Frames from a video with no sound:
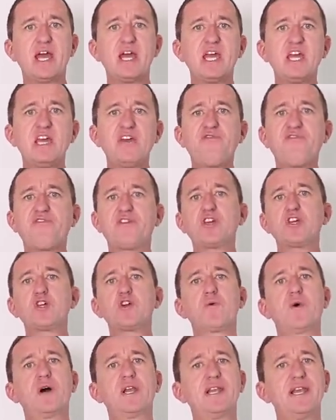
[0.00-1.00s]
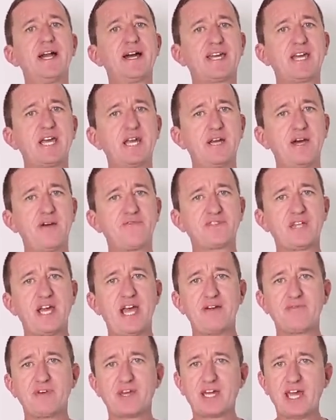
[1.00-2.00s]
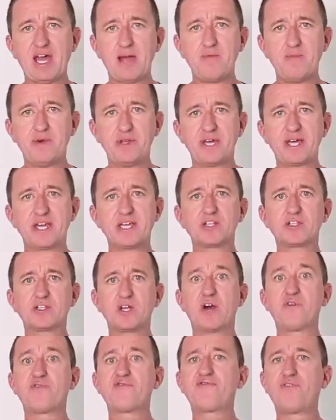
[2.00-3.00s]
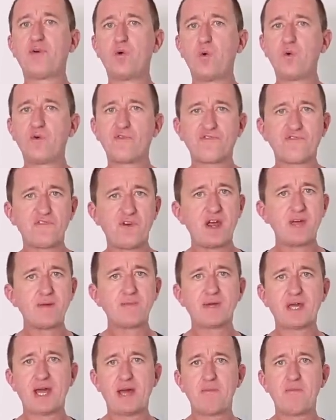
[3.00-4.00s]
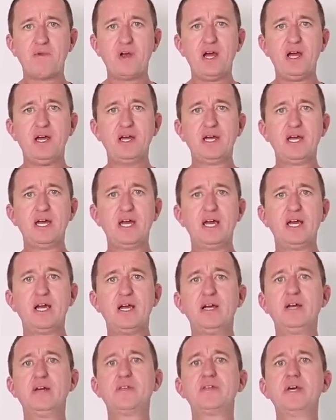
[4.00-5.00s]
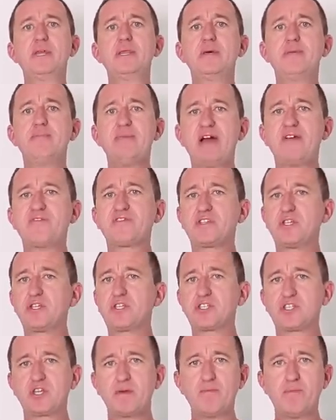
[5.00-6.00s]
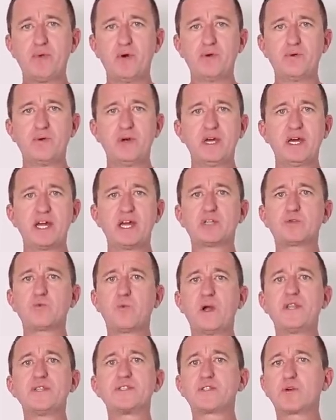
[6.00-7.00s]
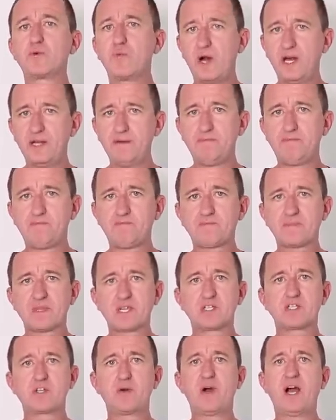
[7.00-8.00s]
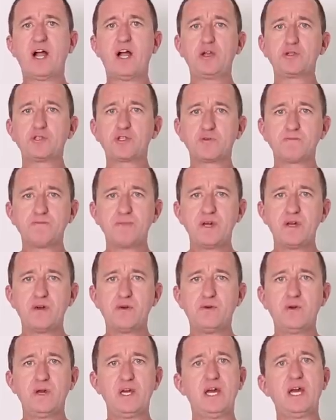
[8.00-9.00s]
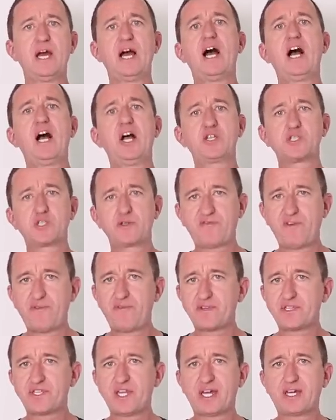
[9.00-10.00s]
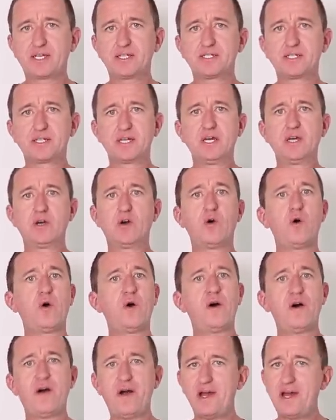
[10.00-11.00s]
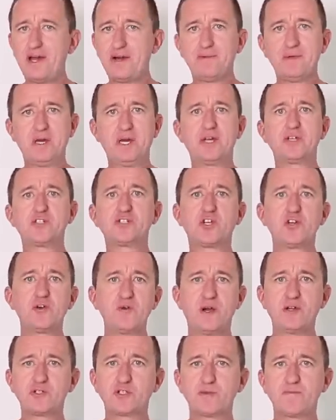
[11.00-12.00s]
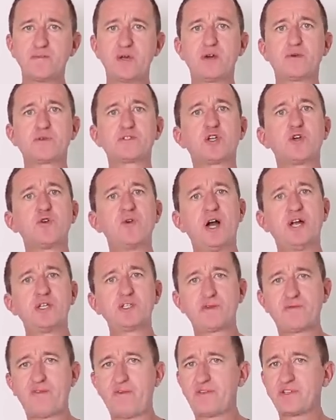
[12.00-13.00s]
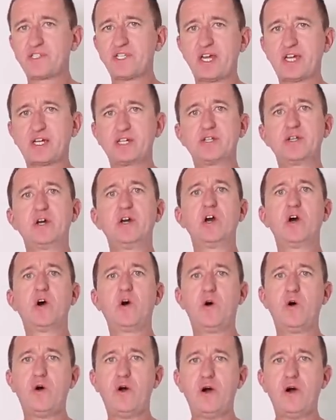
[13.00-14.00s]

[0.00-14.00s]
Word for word: If you are lucky enough to have a camera that is a full frame camera, then the maths is simple. It's one to one. So 100 mil, a hundredth of a second or higher. 200 mil, 200th of a second or